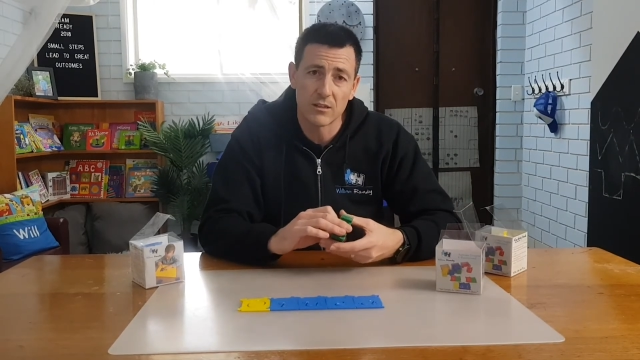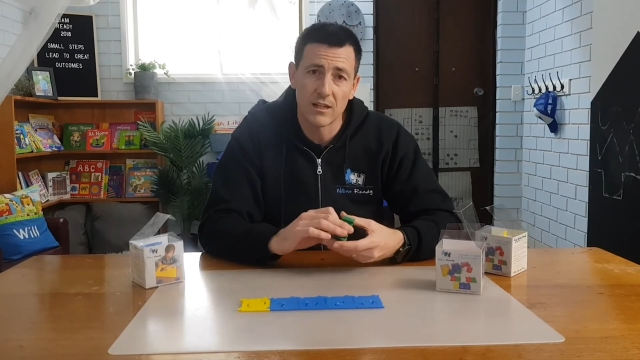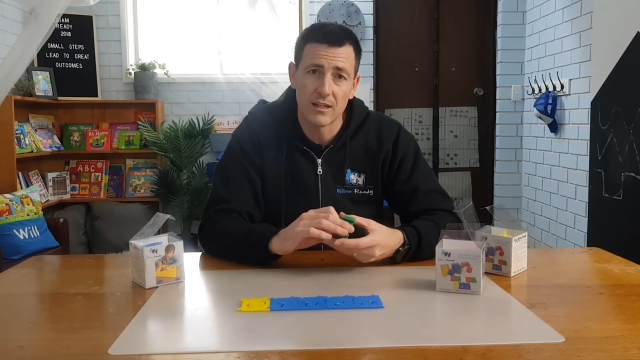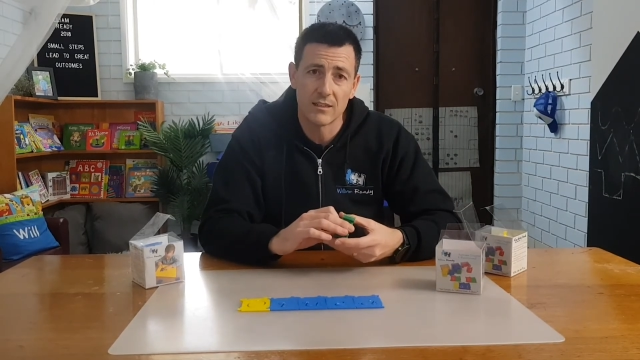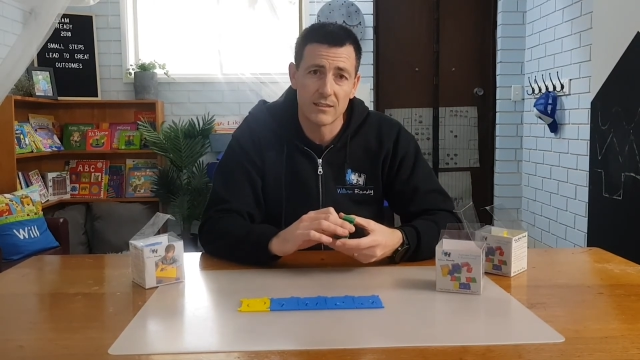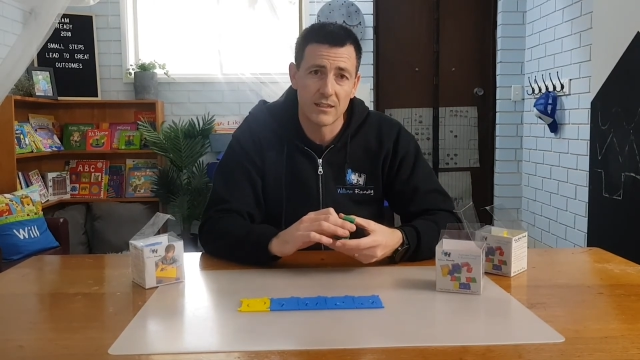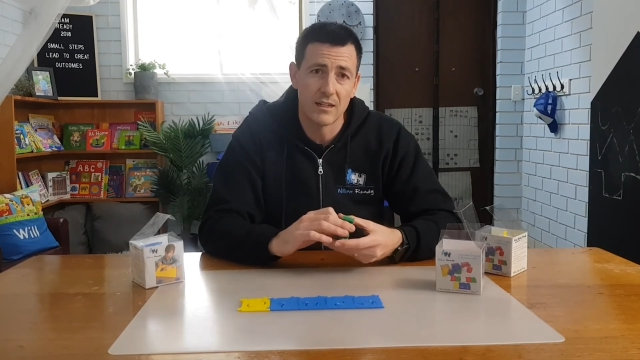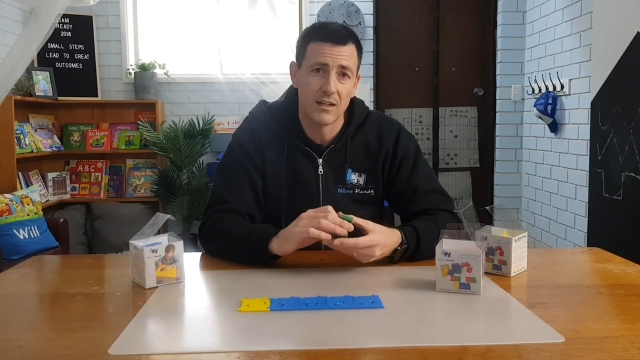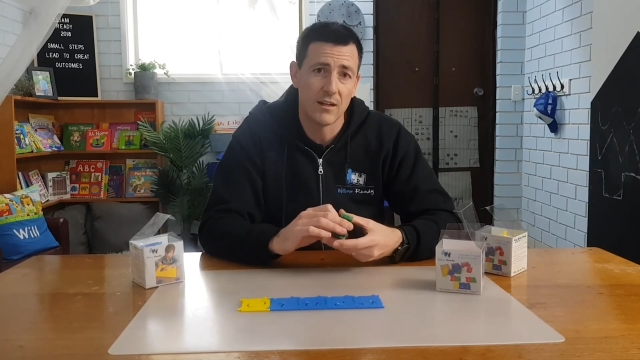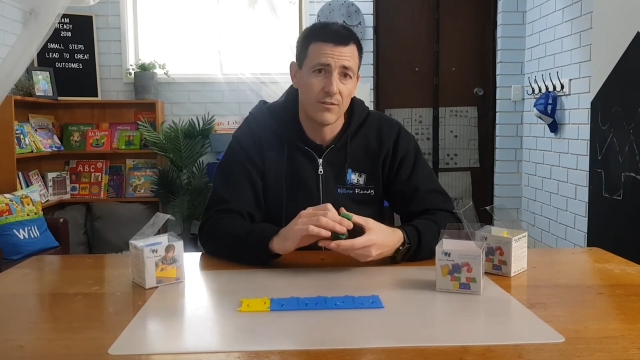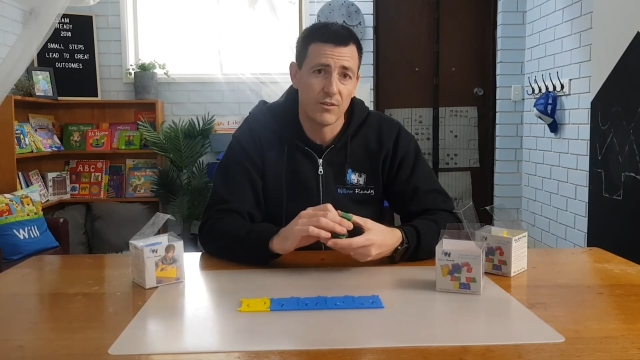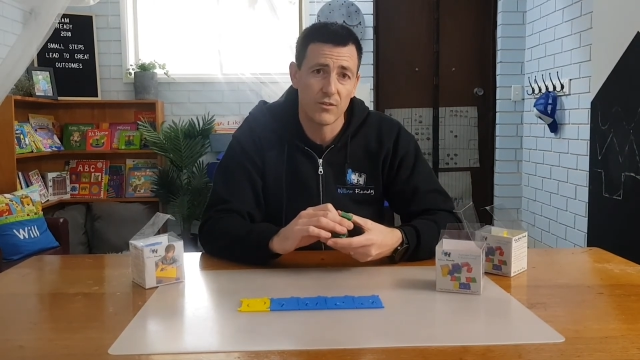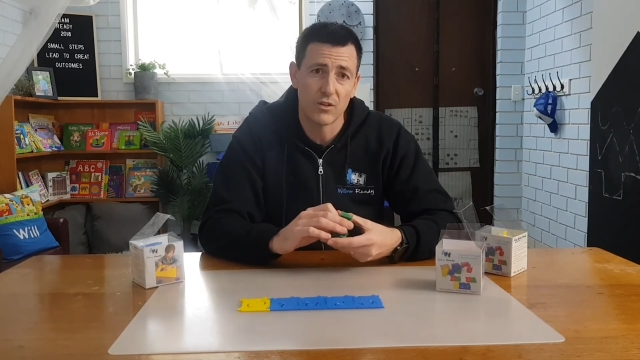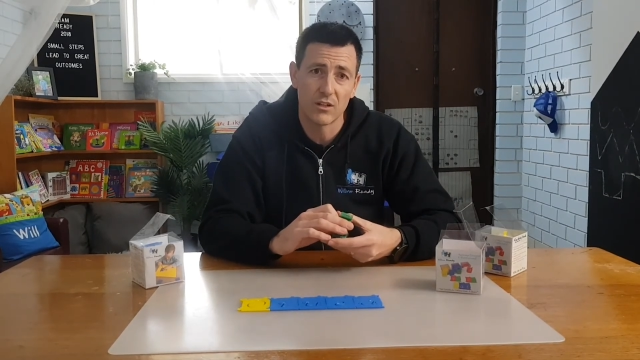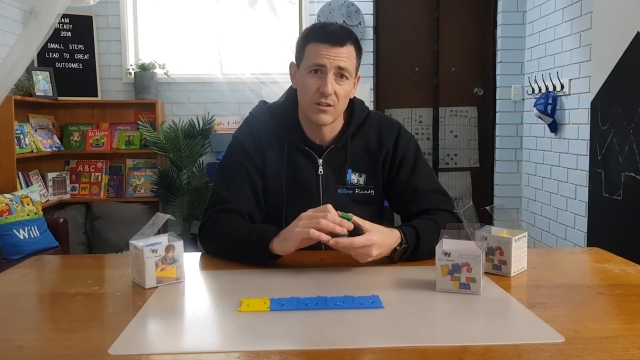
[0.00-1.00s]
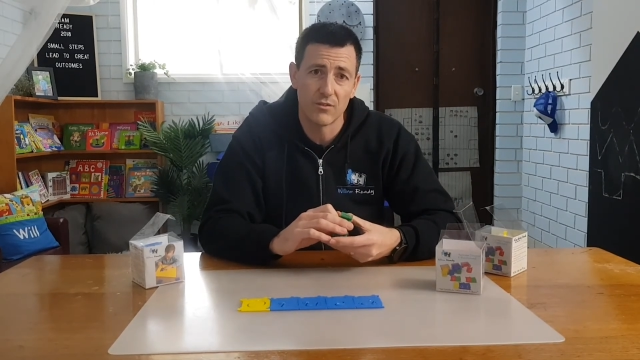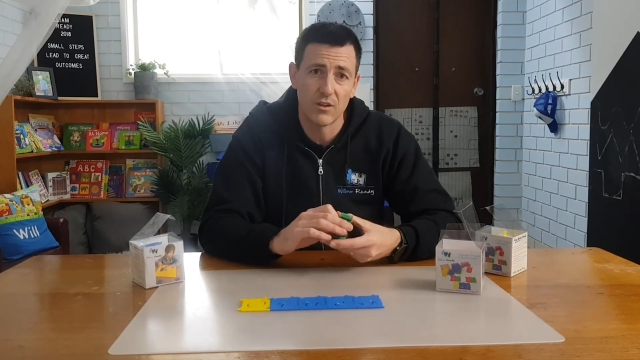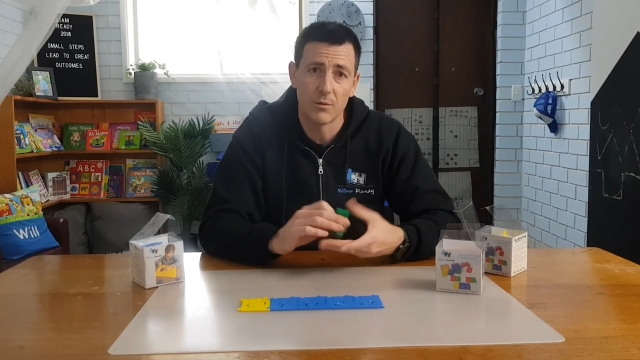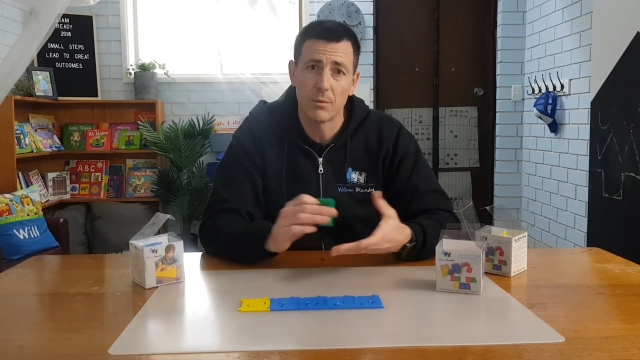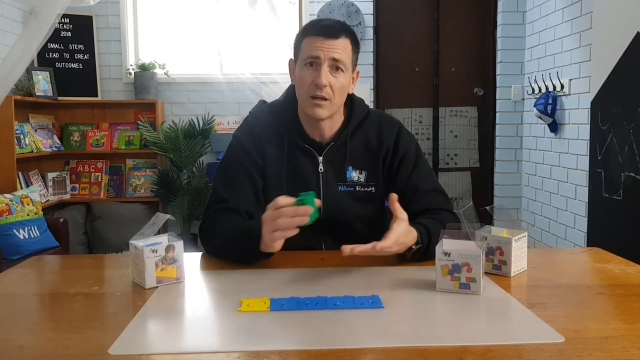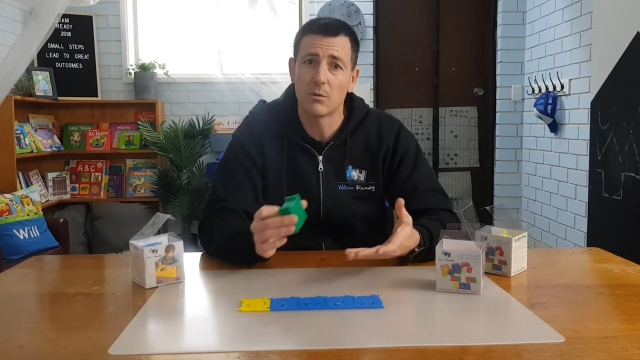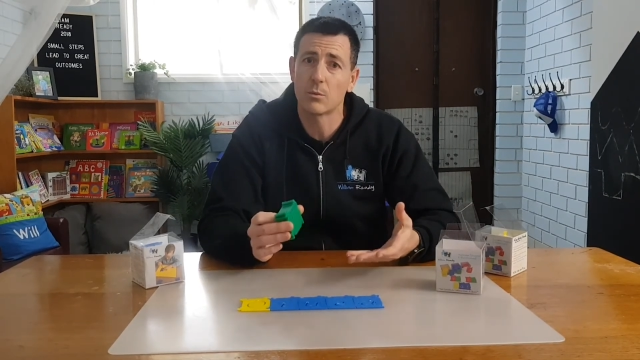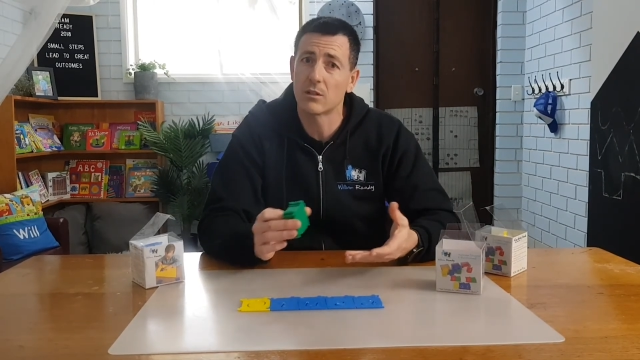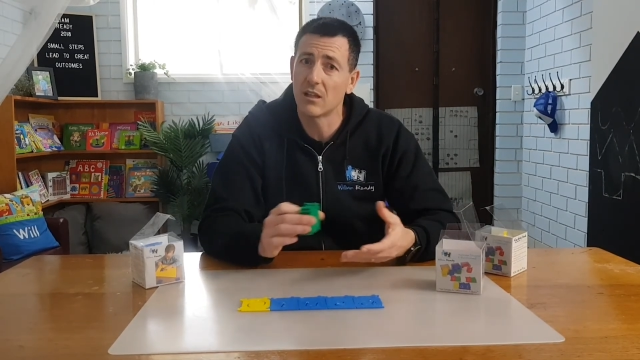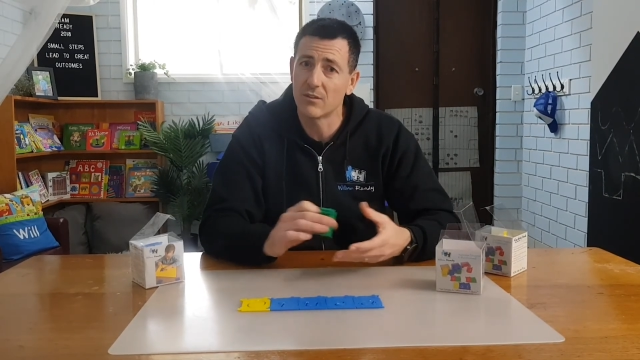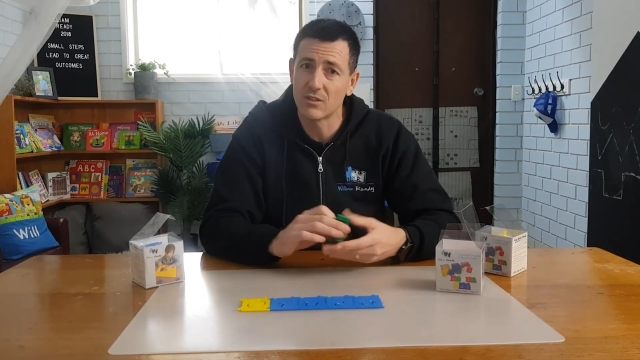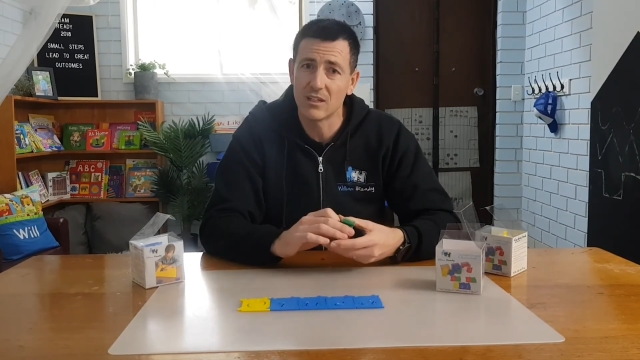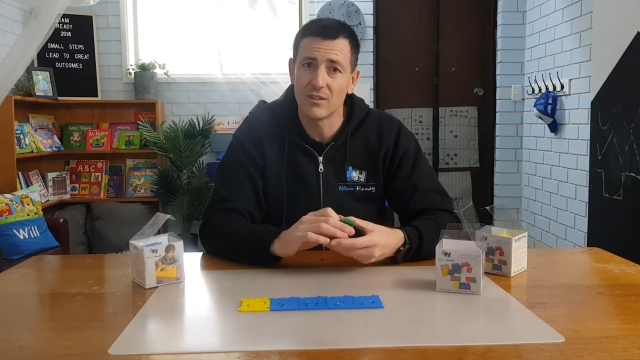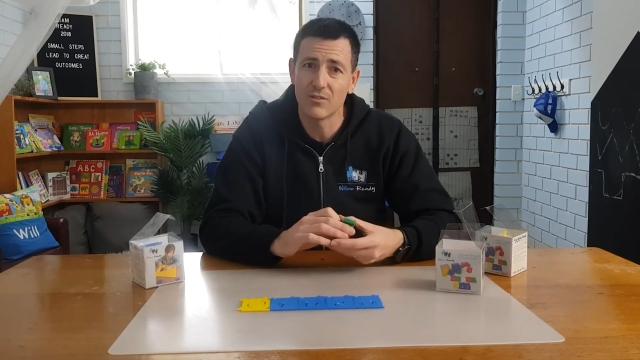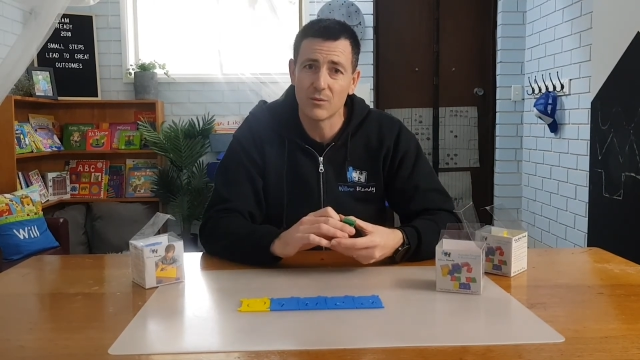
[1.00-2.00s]
and if you've got any feedback, we'd love
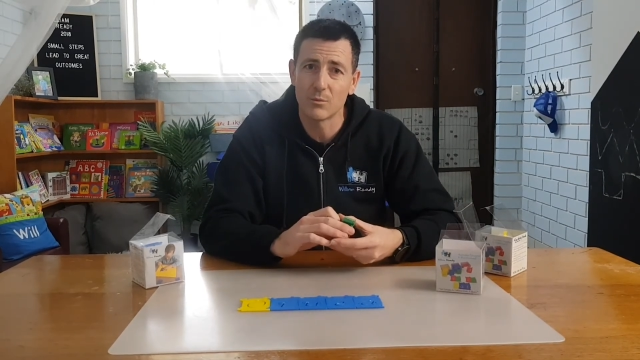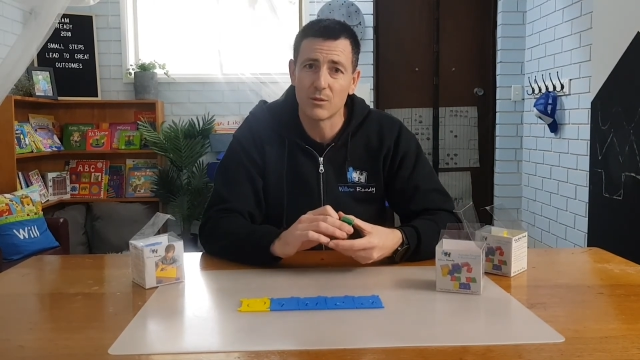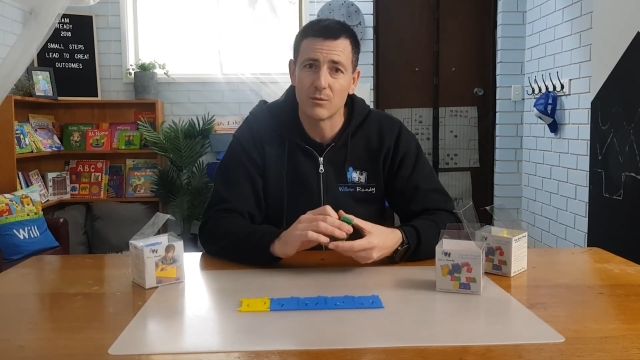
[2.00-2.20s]
to hear from